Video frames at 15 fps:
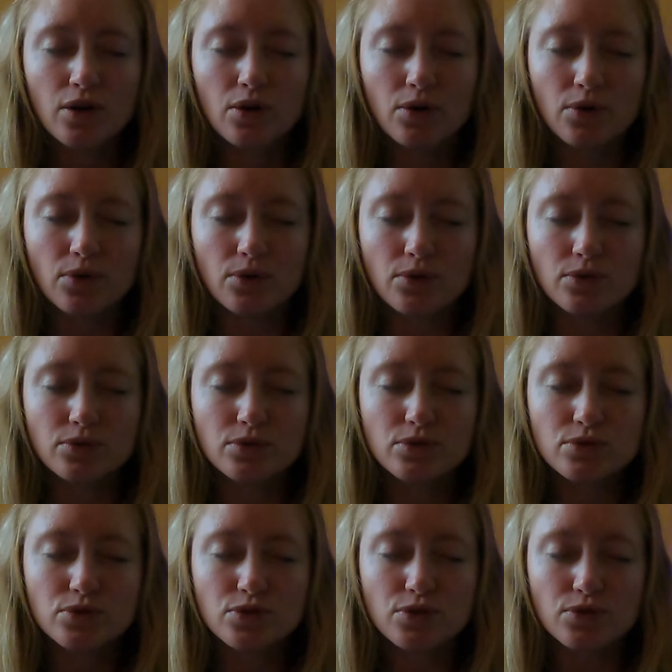Hold,
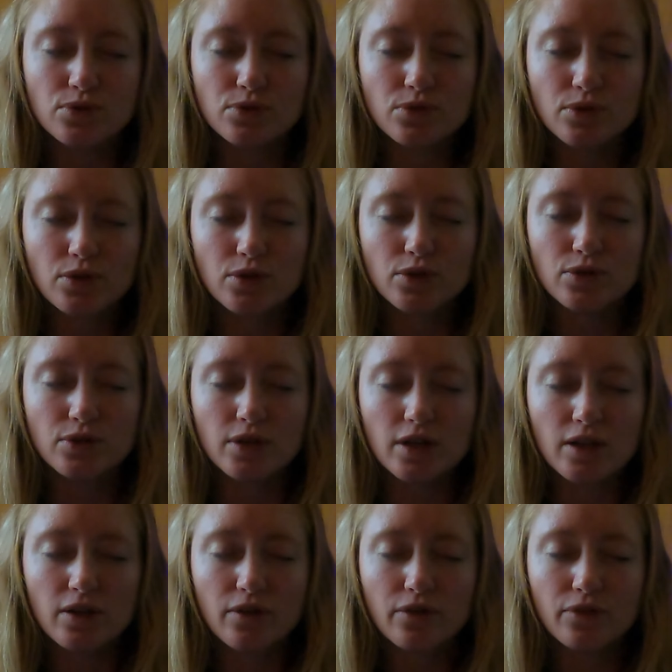2,
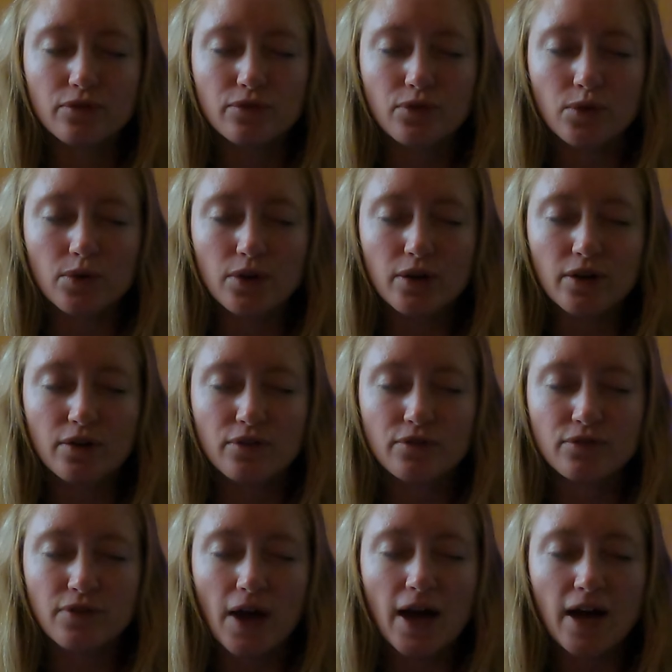3, 4,
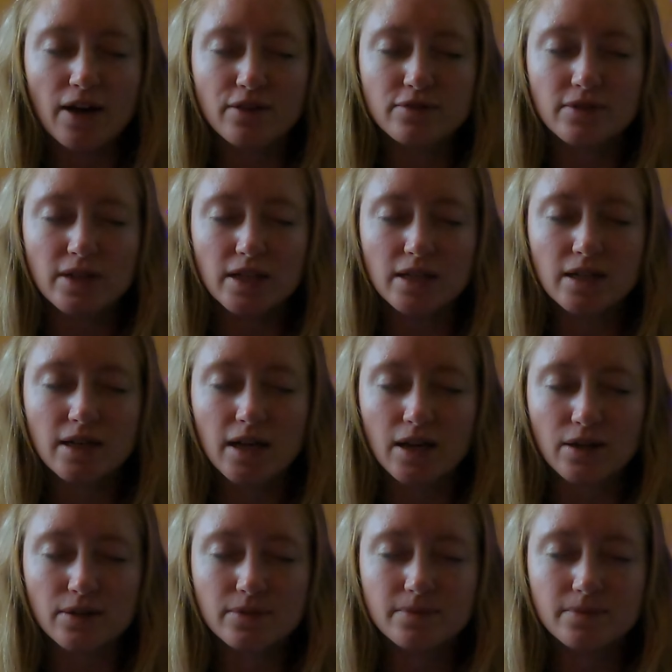5. Inhale.